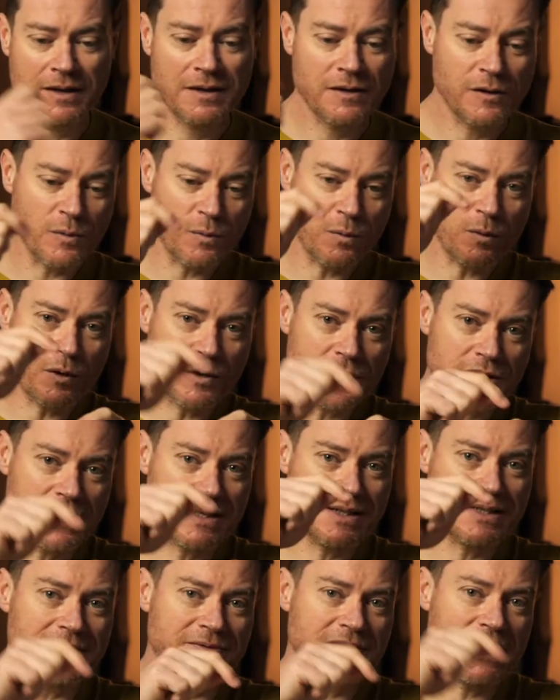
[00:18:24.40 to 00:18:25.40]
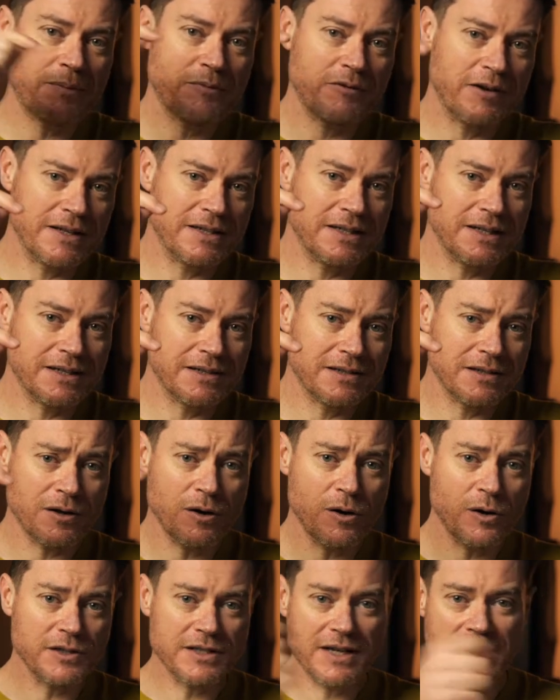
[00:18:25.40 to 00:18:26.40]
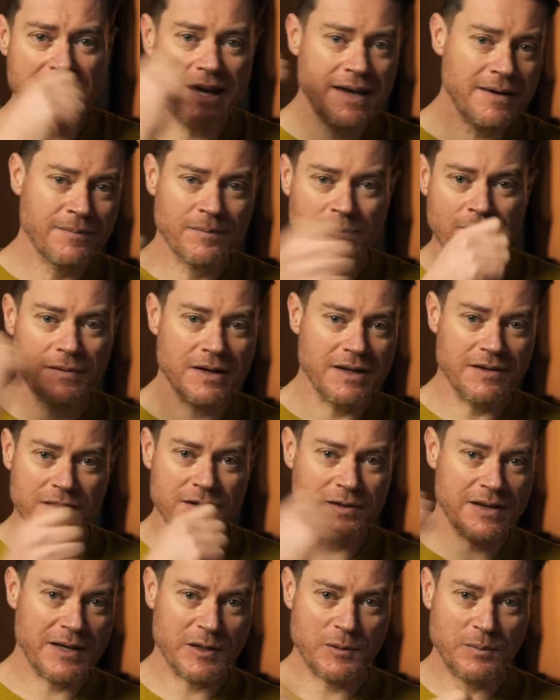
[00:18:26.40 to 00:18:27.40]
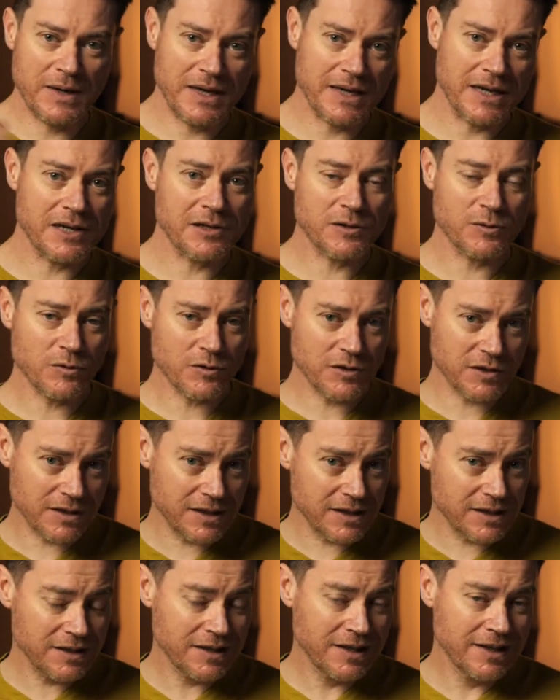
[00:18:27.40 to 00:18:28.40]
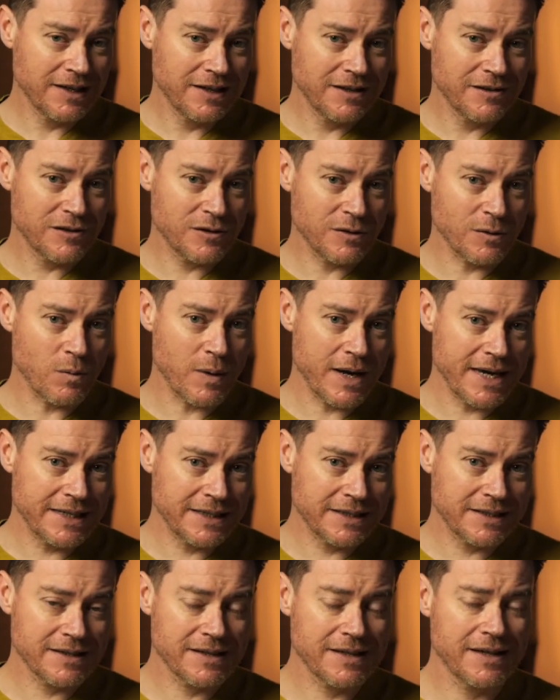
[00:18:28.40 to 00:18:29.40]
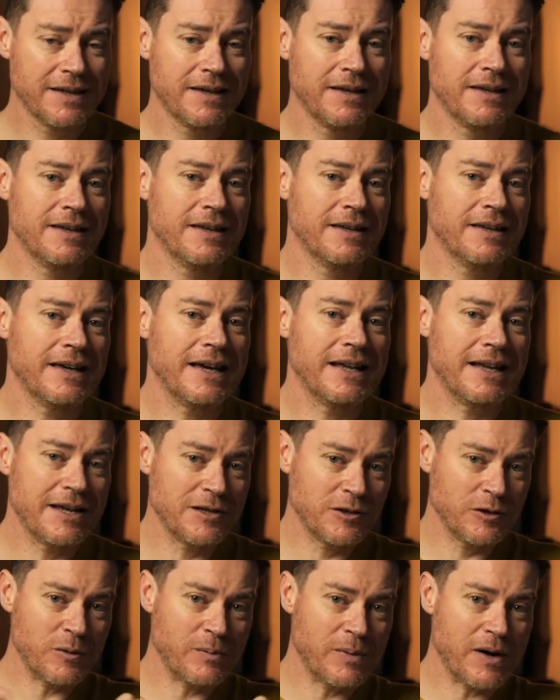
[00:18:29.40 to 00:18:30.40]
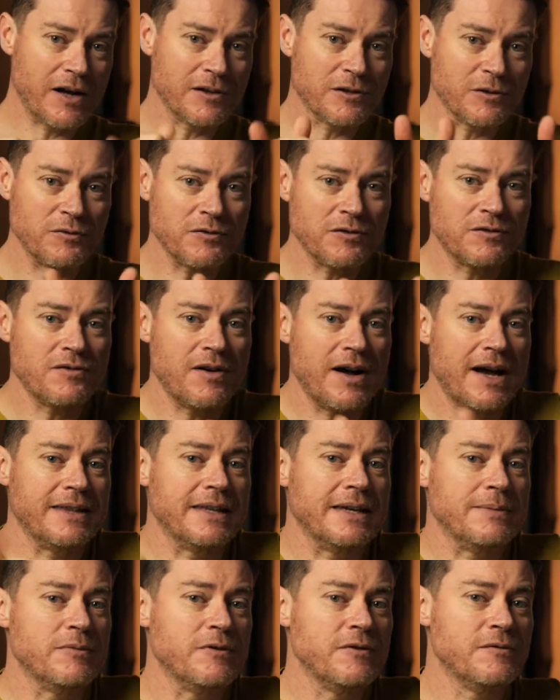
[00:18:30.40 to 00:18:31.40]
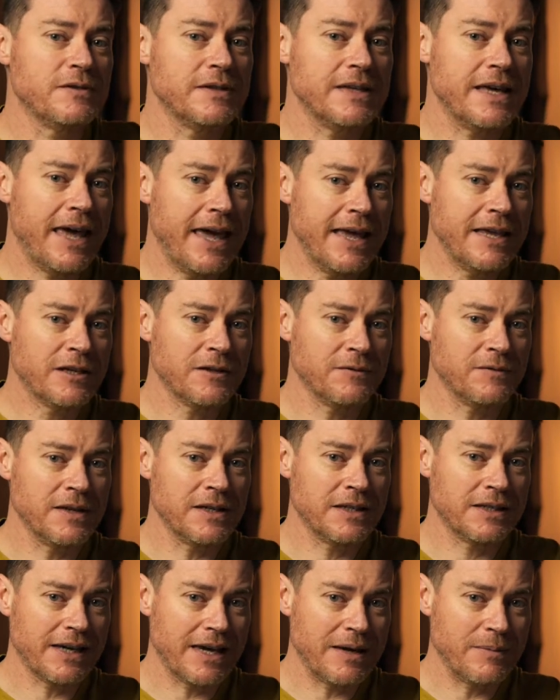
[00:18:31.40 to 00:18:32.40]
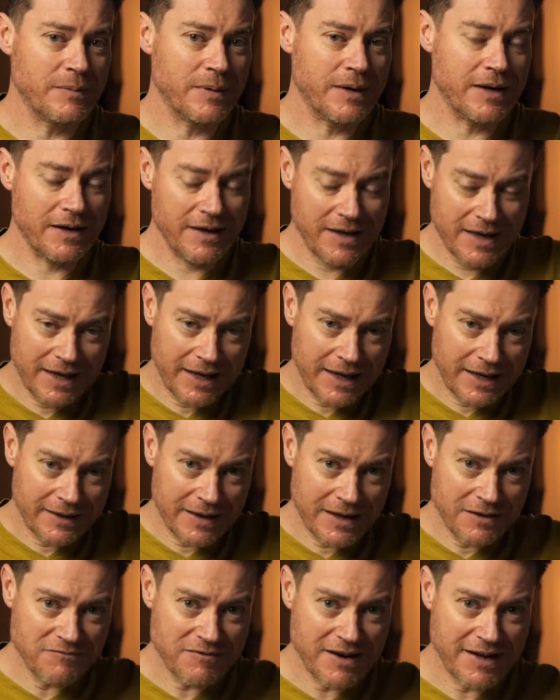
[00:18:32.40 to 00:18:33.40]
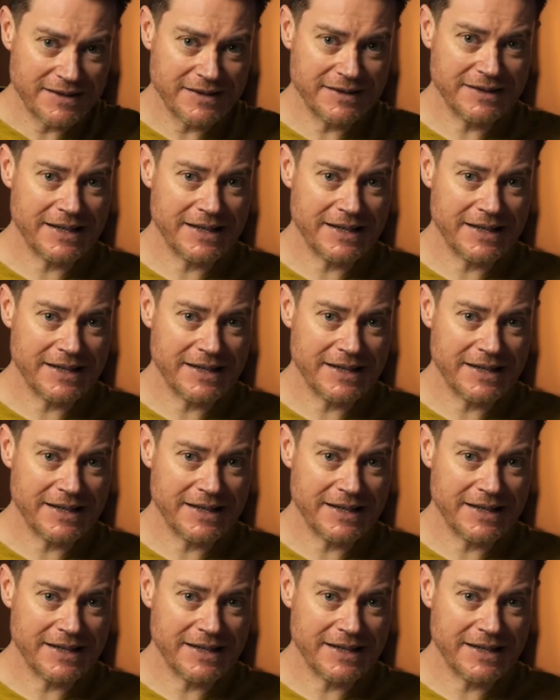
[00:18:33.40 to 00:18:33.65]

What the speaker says: The water is evaporating into the hot air, and so that's being exhausted to waste. And as your particles dry, they move to the edge of the chamber and they run